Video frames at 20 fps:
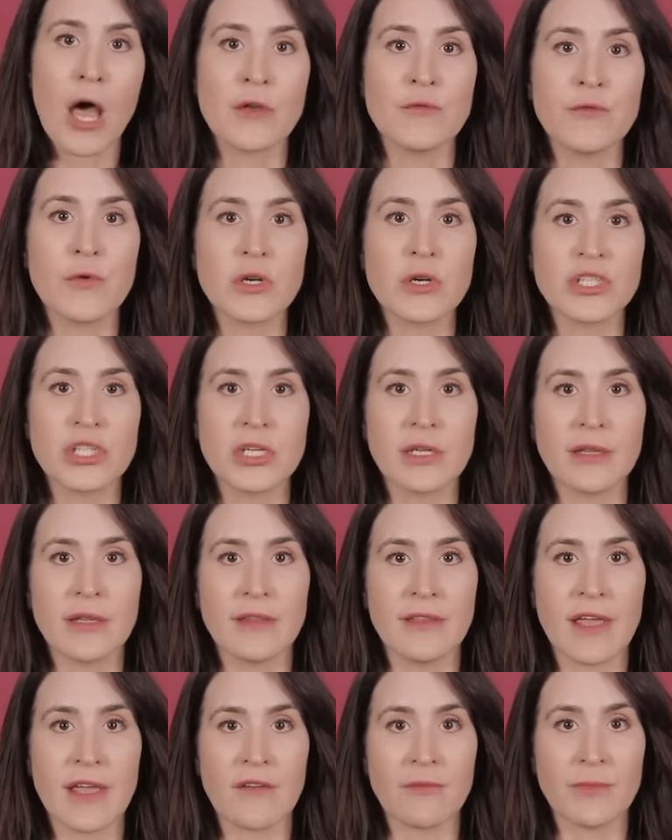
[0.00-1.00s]
Unfortunately,
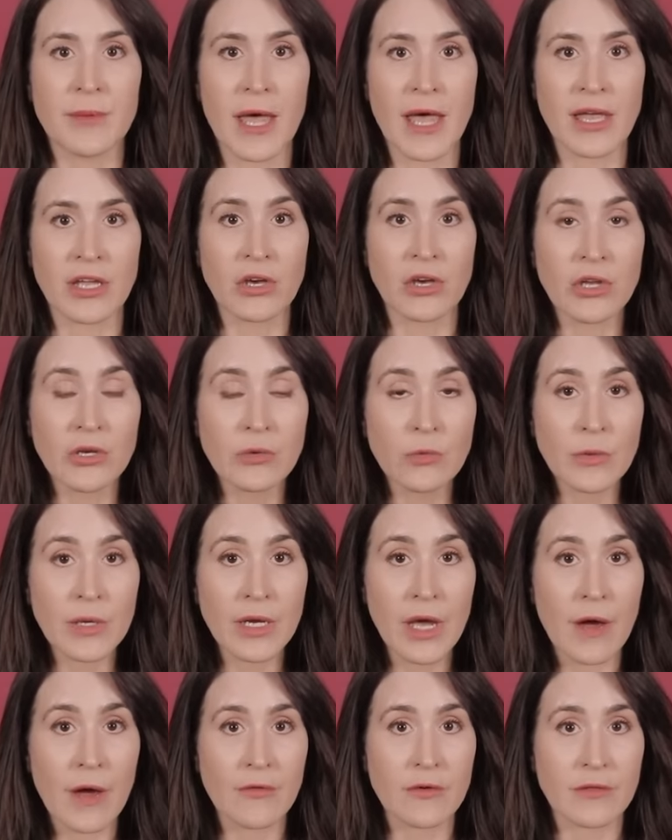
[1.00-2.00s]
the FBI couldn't
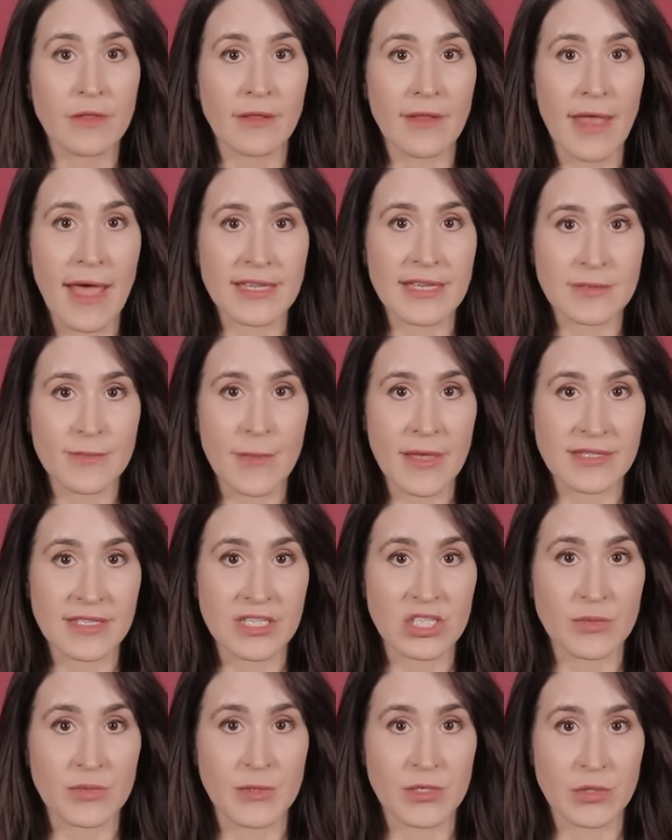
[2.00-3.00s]
recover the last
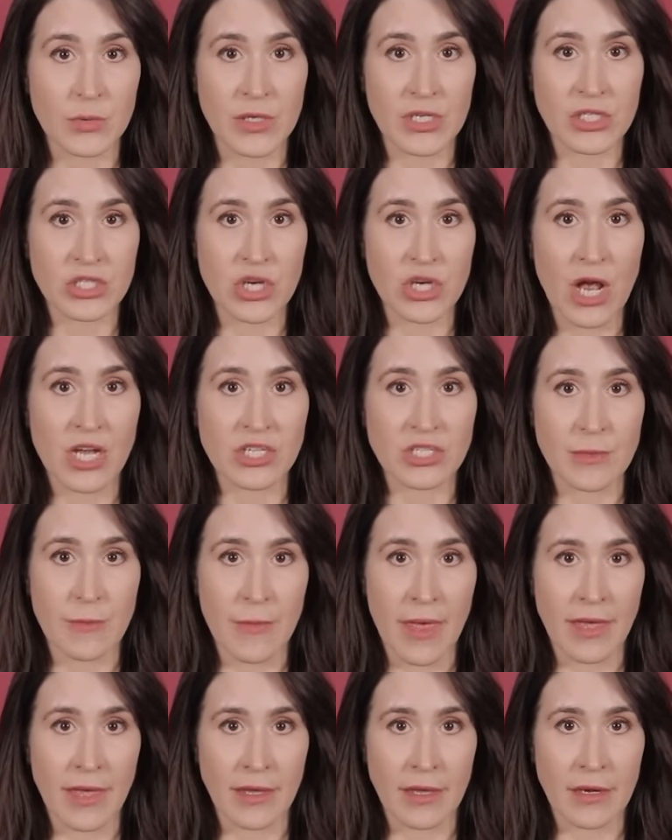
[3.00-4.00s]
message between Josh and
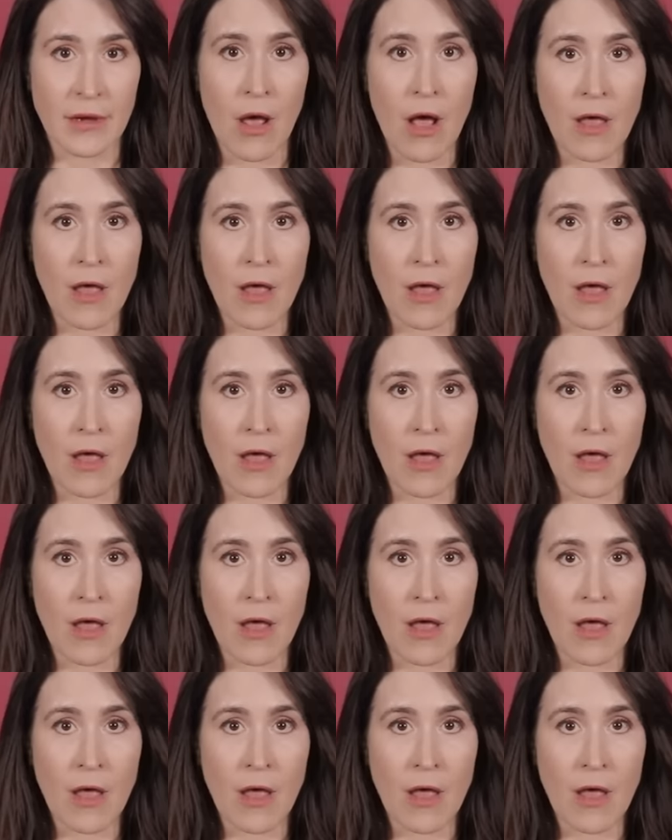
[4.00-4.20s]
Megan.